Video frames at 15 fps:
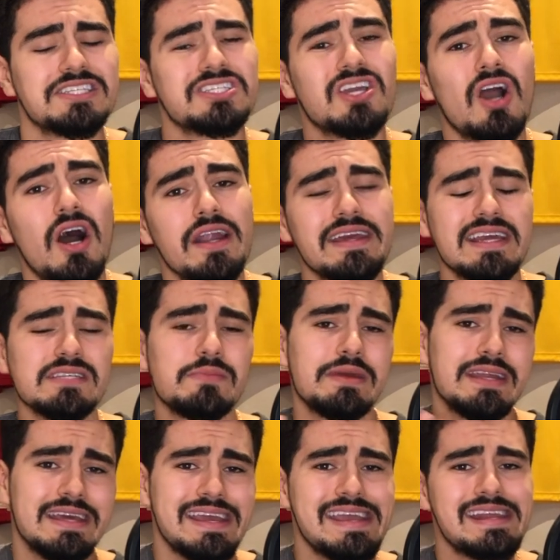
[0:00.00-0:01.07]
Scottie has
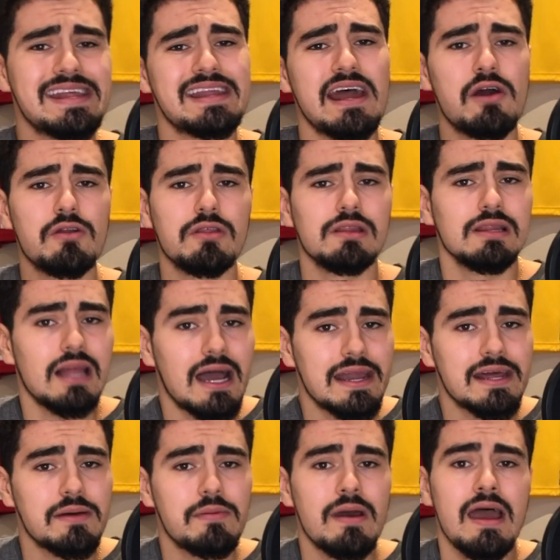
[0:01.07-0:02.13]
been in and out of the
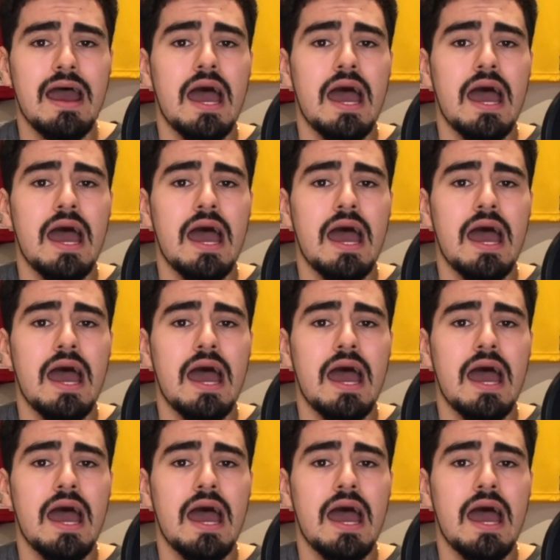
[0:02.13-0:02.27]
lineup.